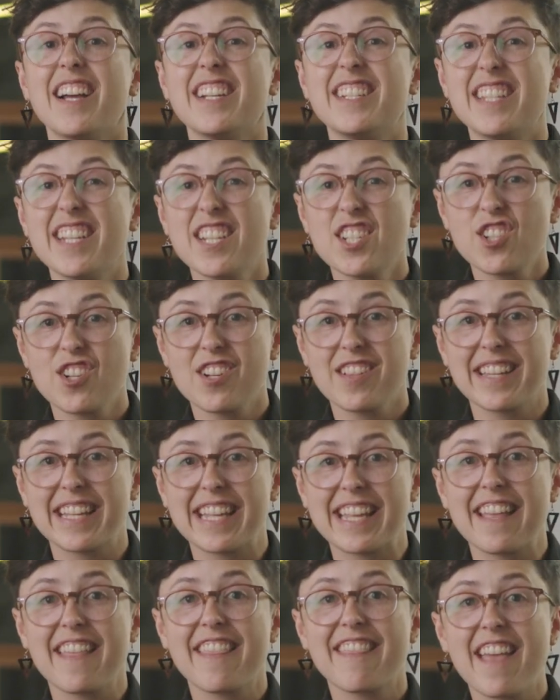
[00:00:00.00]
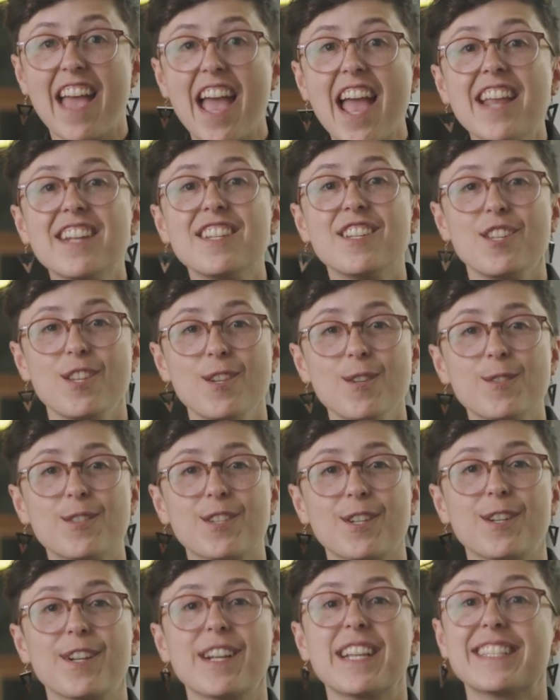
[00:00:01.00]
Additionally, the end
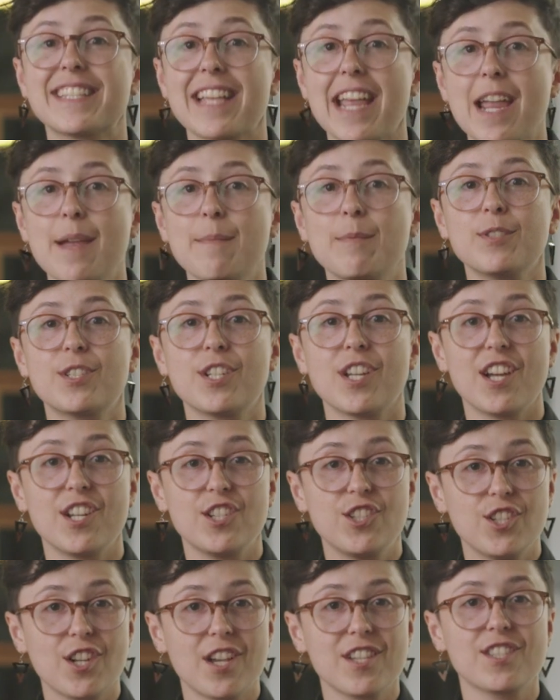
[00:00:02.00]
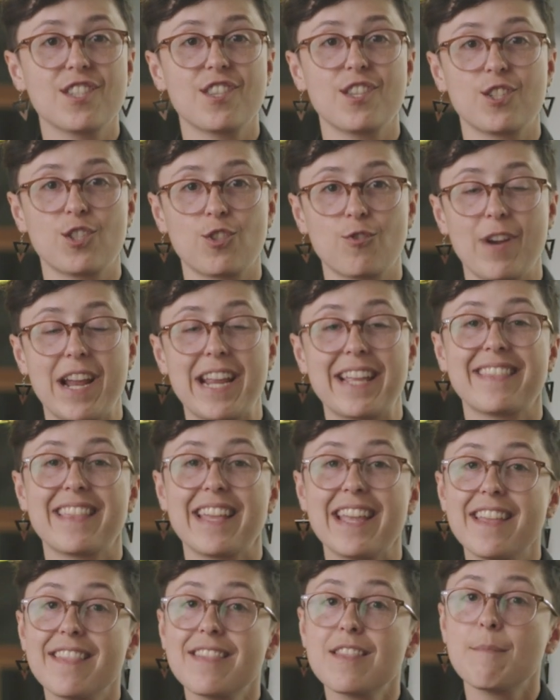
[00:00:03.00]
user is able to adjust the
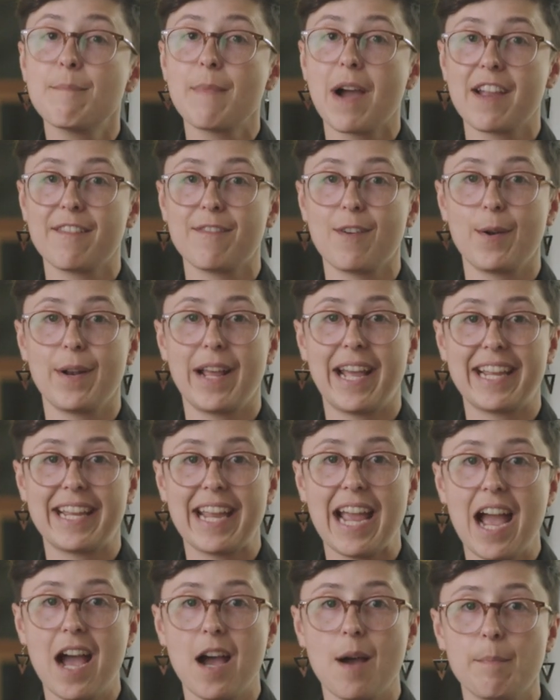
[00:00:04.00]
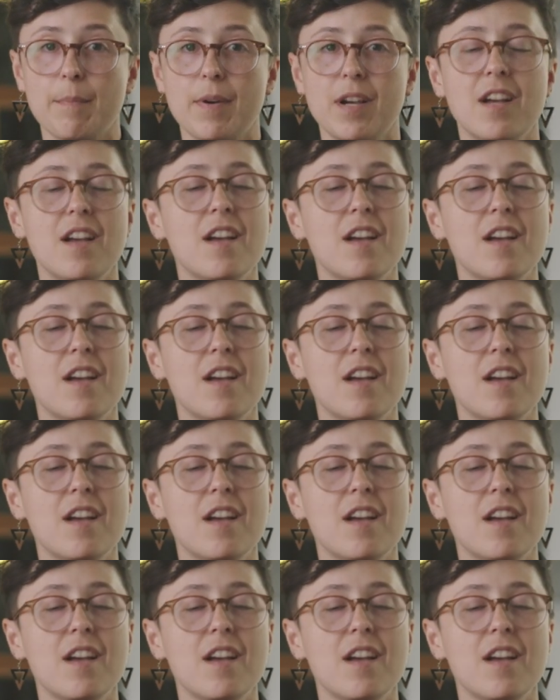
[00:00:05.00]
strength in the My Phonak app